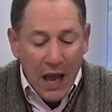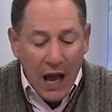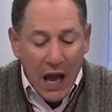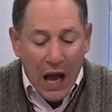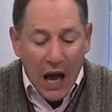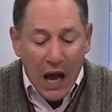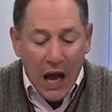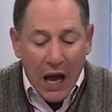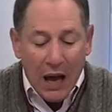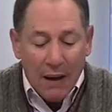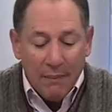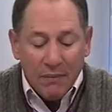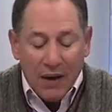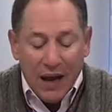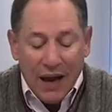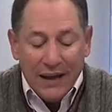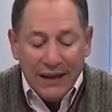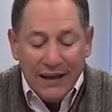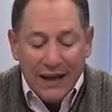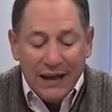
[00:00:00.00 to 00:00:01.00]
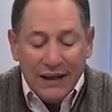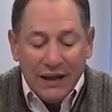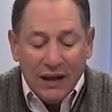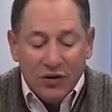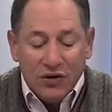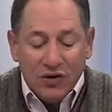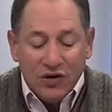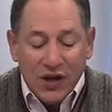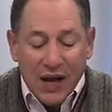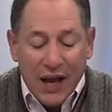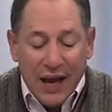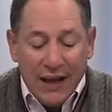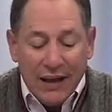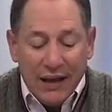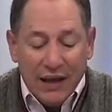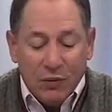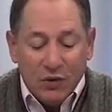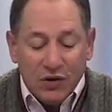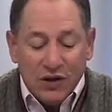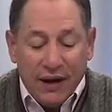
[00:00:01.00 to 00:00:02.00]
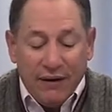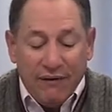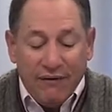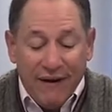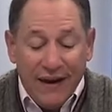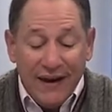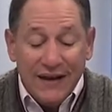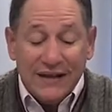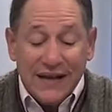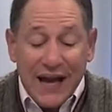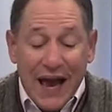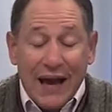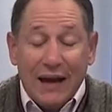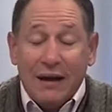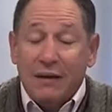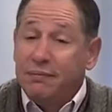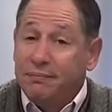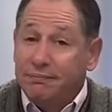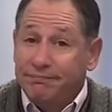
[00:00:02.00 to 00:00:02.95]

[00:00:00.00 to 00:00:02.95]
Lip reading: And then there was a FASAC.